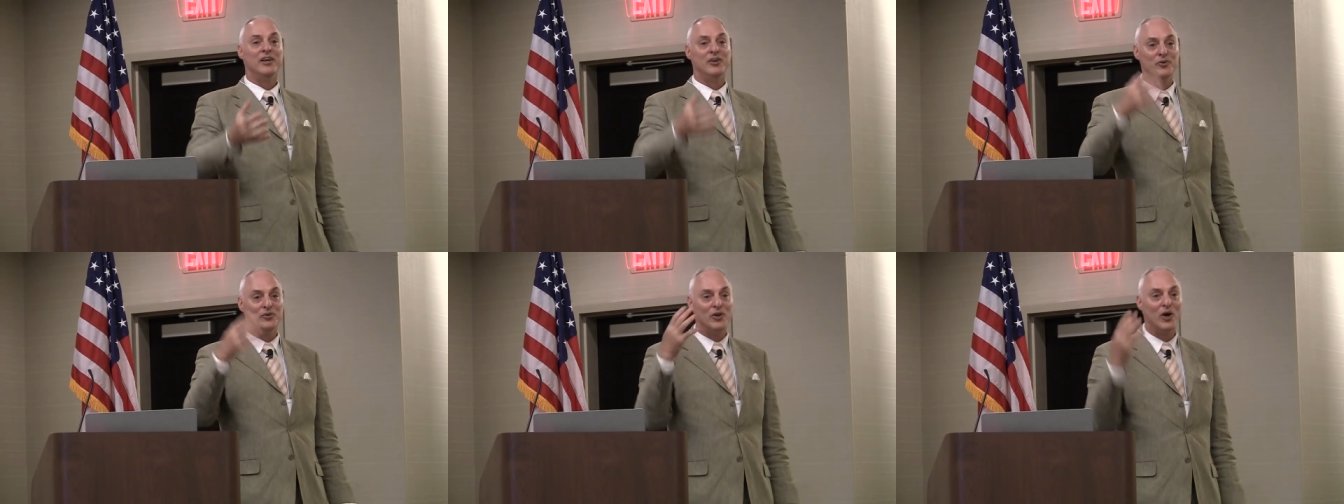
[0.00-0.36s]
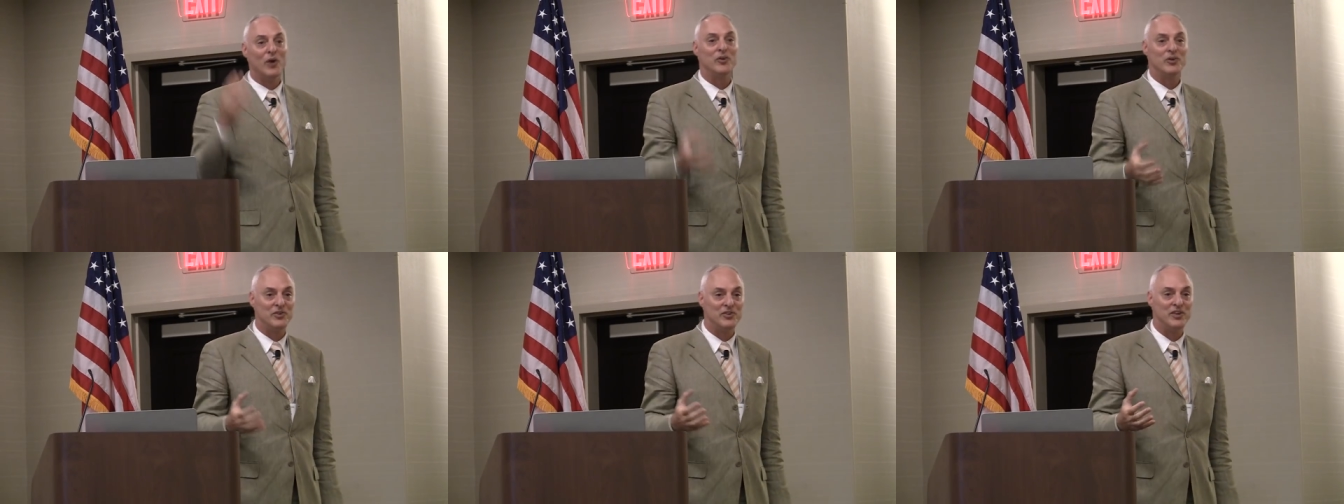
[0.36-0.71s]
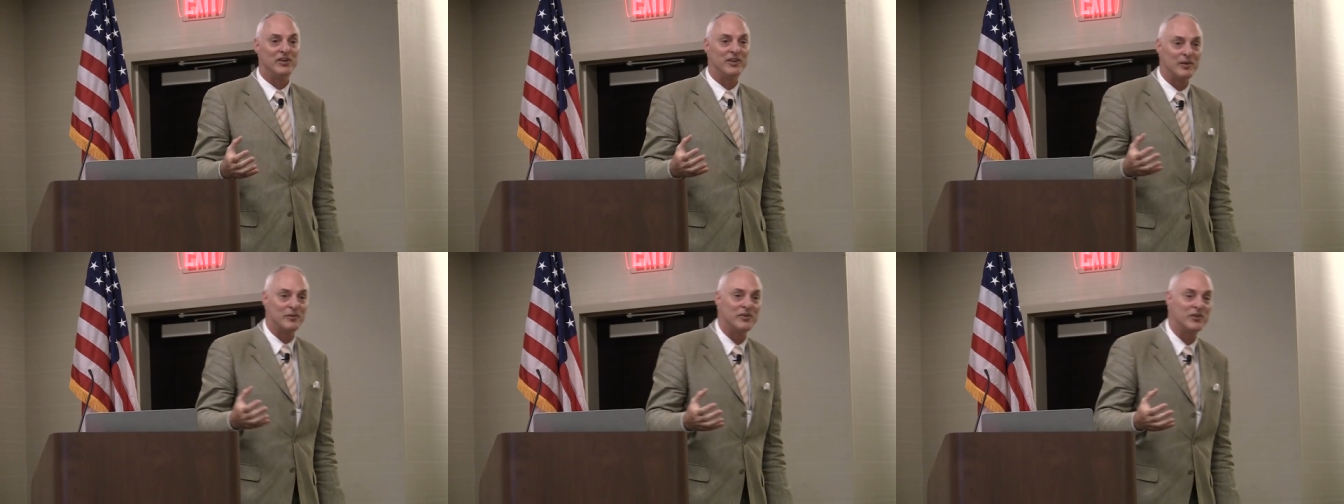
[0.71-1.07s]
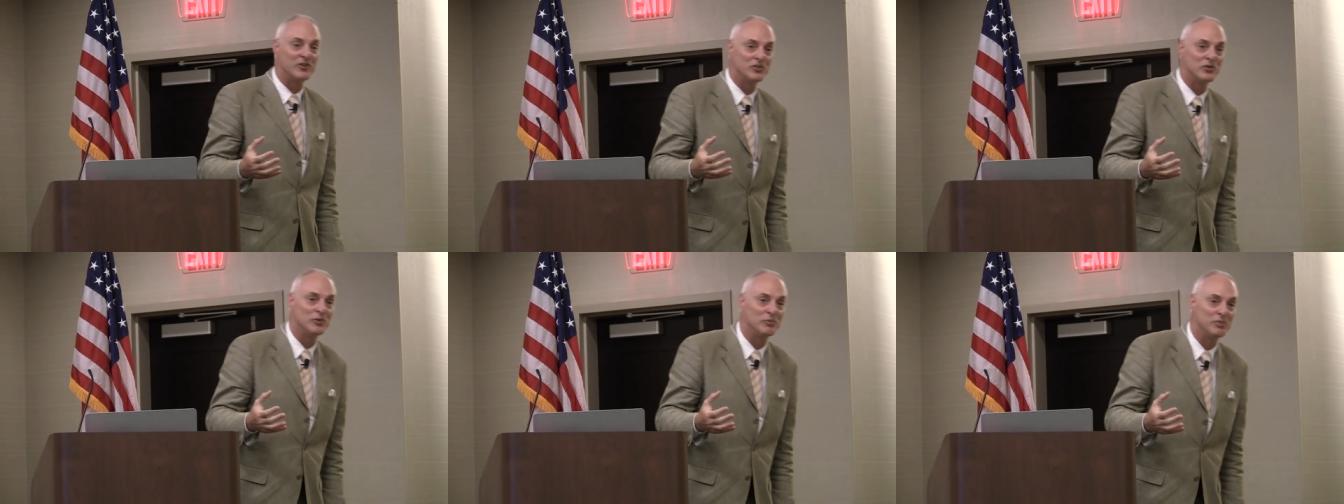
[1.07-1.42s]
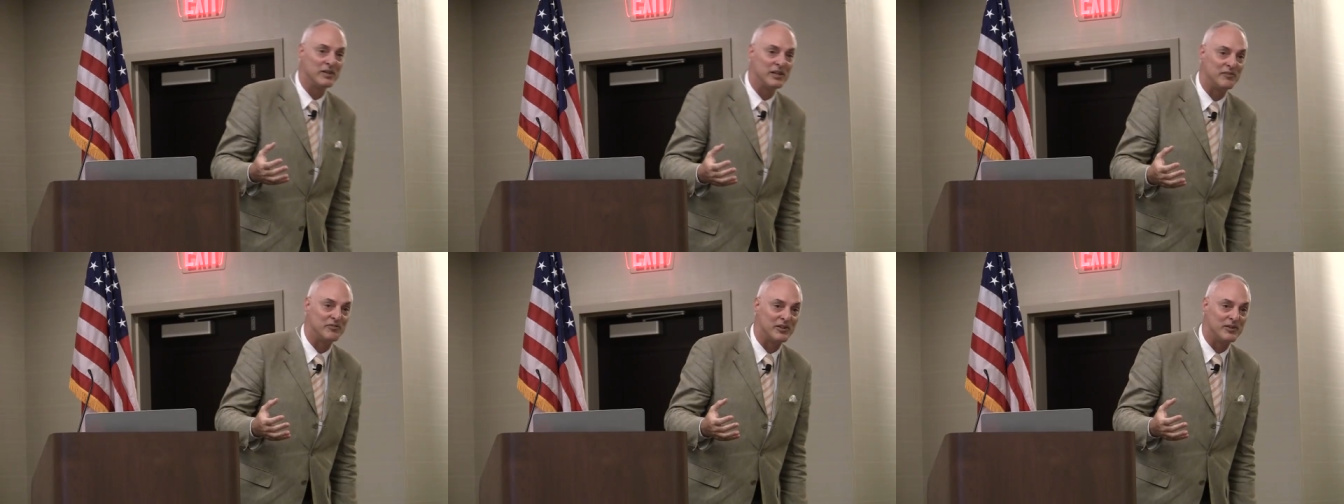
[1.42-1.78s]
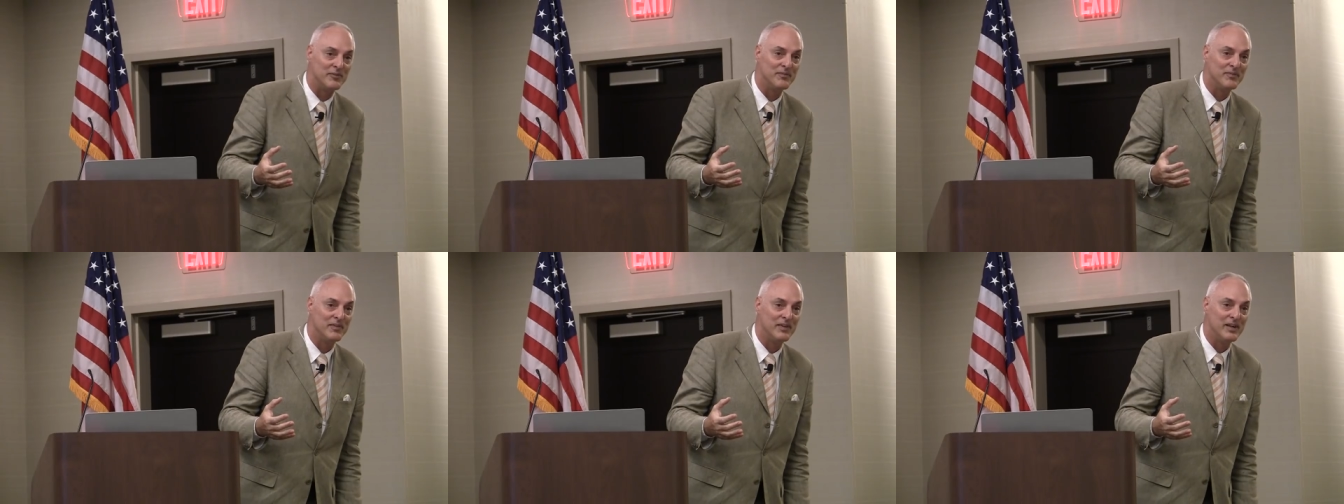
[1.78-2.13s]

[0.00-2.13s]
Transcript: you know you're dealing with a true believer.